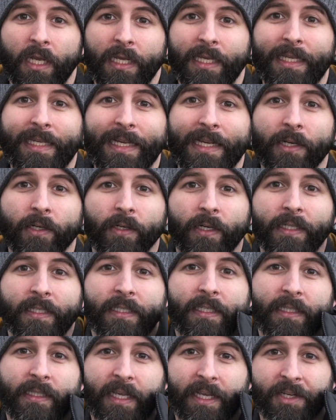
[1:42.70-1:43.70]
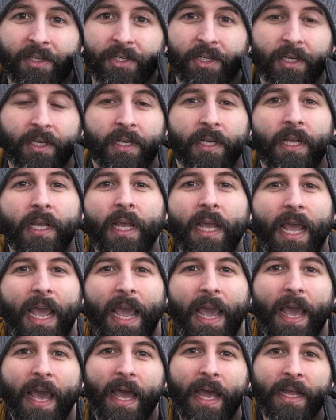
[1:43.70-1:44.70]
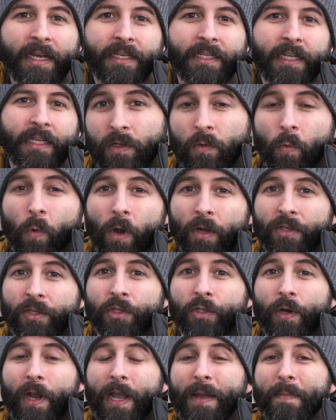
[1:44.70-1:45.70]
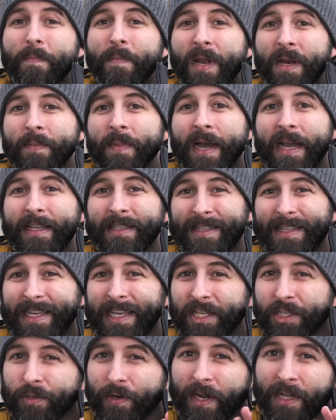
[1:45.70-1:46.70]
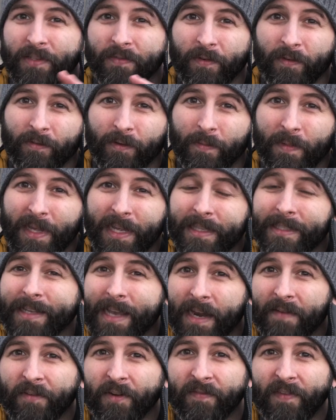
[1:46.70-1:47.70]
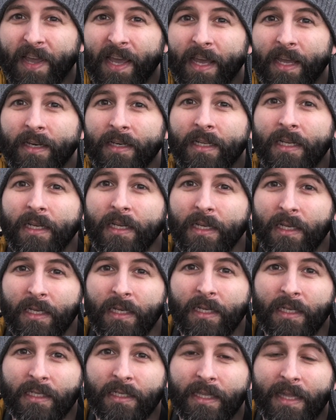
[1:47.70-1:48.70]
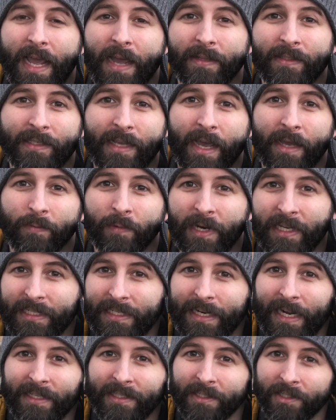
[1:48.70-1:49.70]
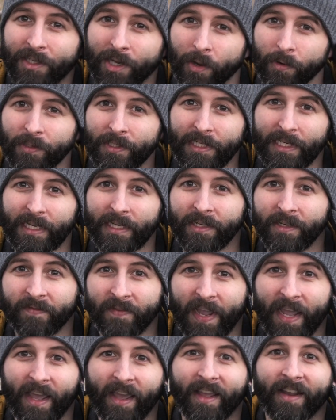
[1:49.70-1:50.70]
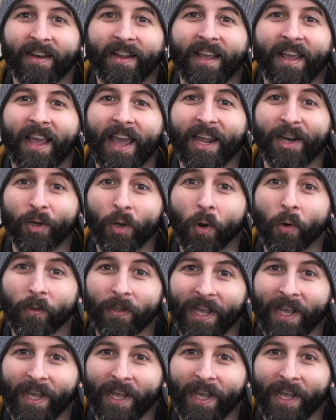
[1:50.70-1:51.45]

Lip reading: gear insulation. And you want to try and minimize the heat transfer from the inside of your van to the outside when it's nice and toasty in your van and cold